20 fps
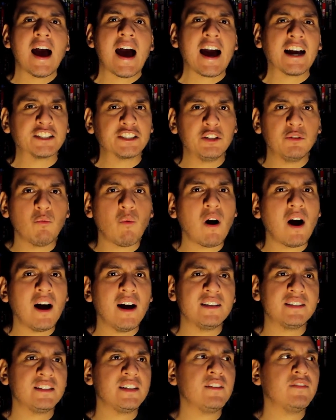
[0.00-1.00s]
action
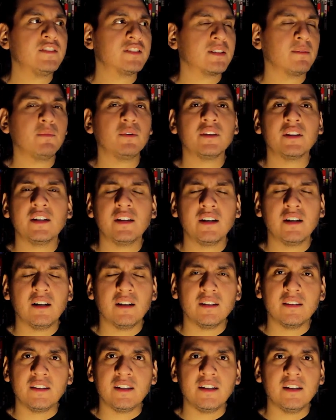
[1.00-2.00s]
wise and even some of the
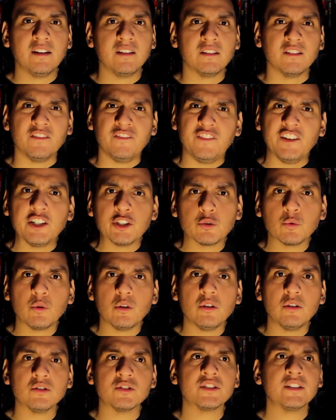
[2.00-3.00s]

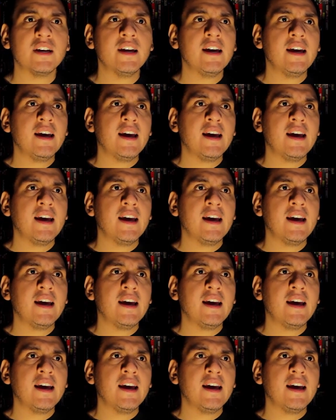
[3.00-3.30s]
visuals